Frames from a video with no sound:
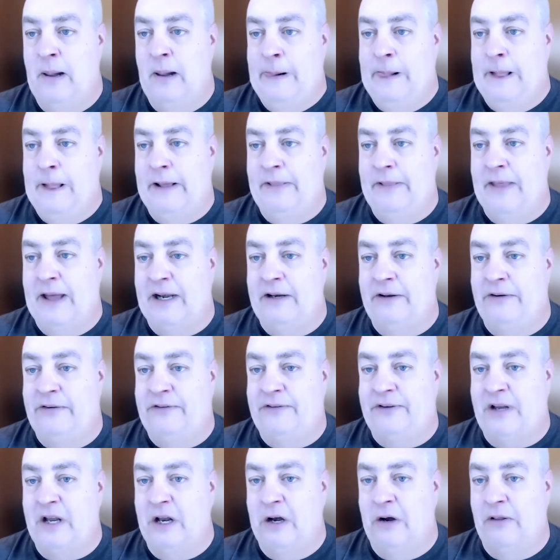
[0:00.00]
And that
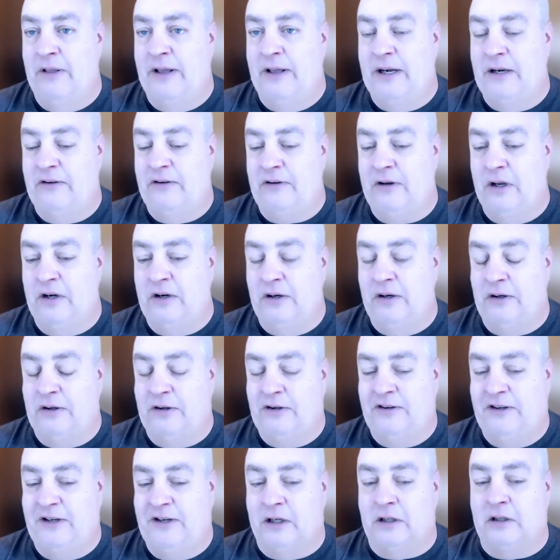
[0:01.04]
is, that's good,
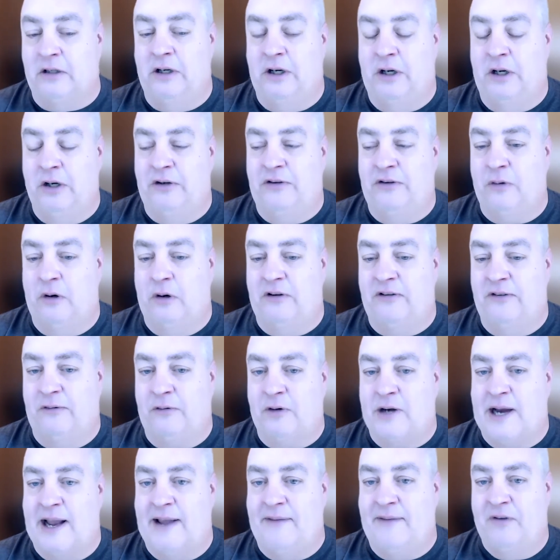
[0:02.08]
still a good source of
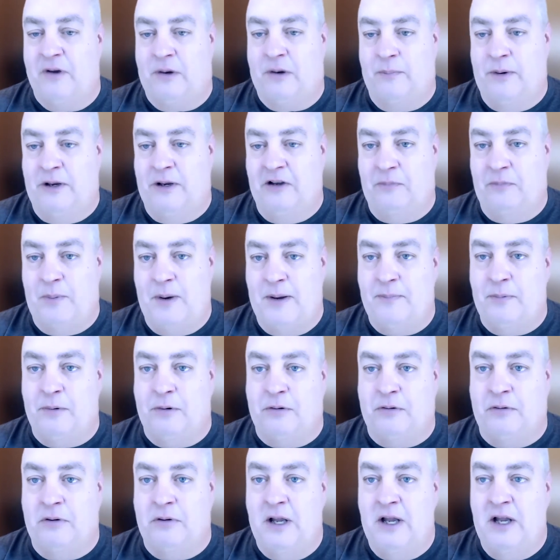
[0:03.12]
traffic, because
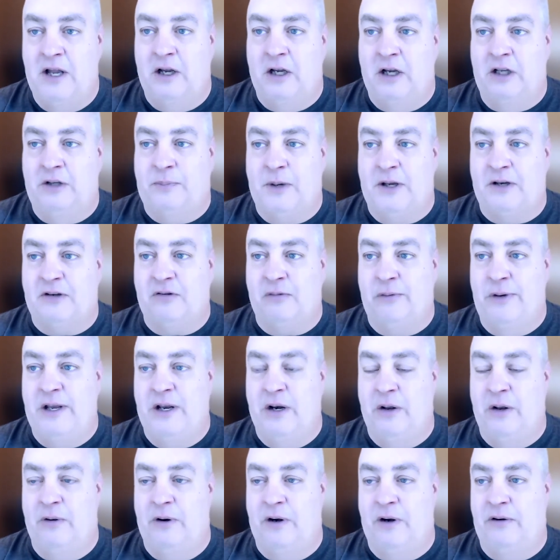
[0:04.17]
people, especially,
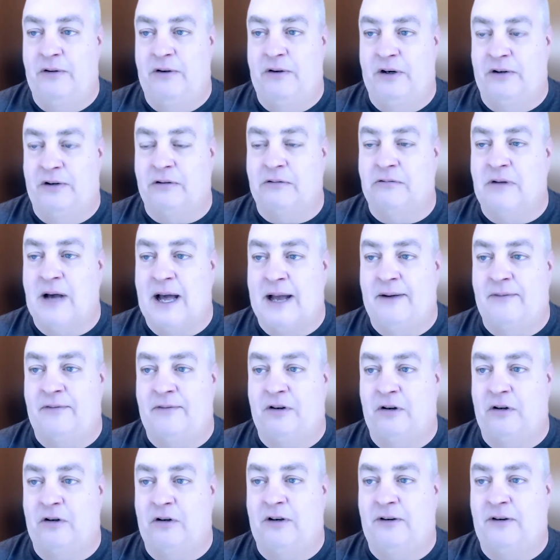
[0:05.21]
there's a lot of
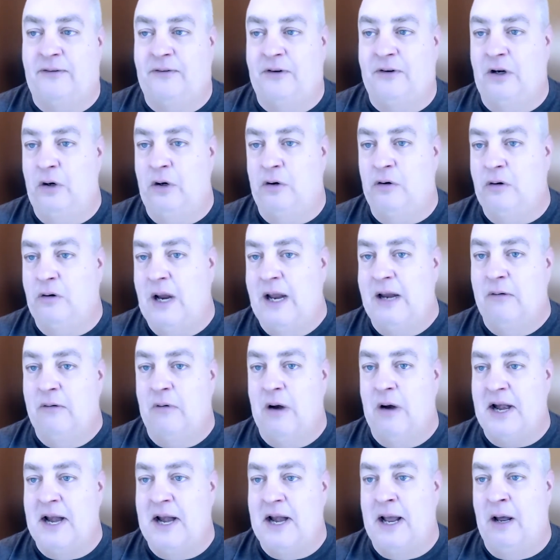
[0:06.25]
searches for Ukraine
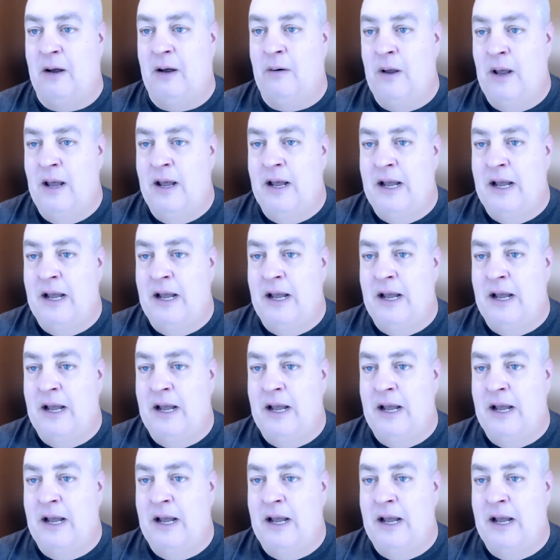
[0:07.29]
right now.